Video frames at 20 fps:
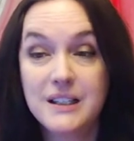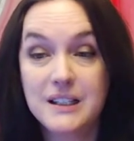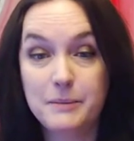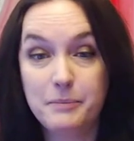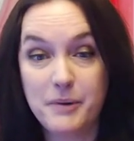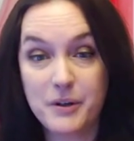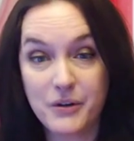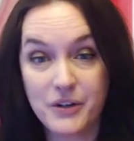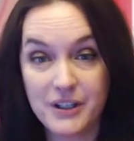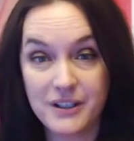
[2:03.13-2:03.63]

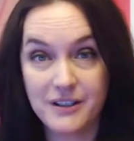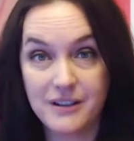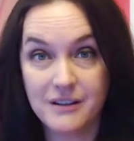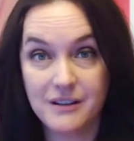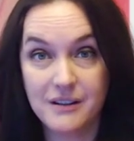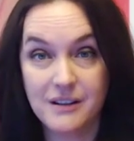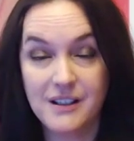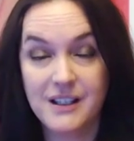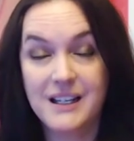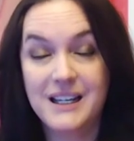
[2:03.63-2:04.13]
Spirit
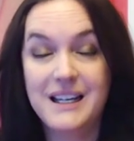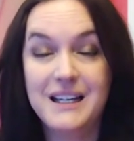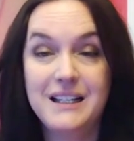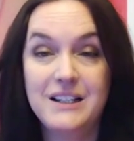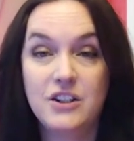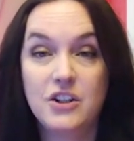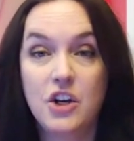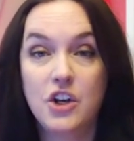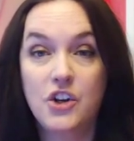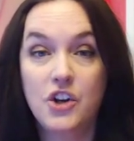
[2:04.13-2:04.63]

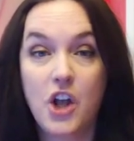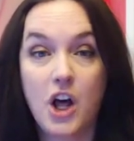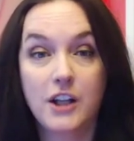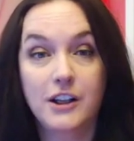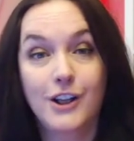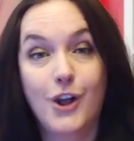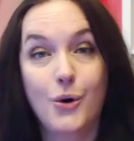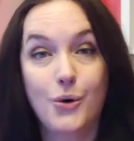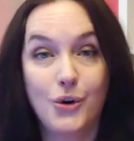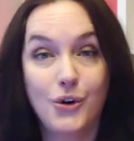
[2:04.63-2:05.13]
is
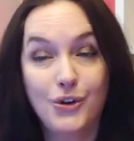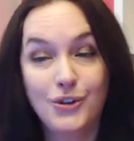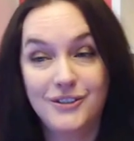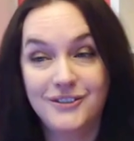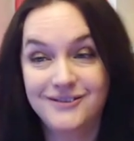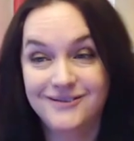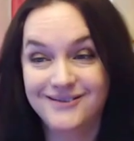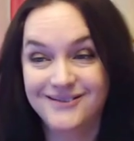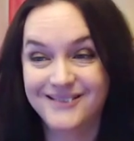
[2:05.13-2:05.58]
non-local.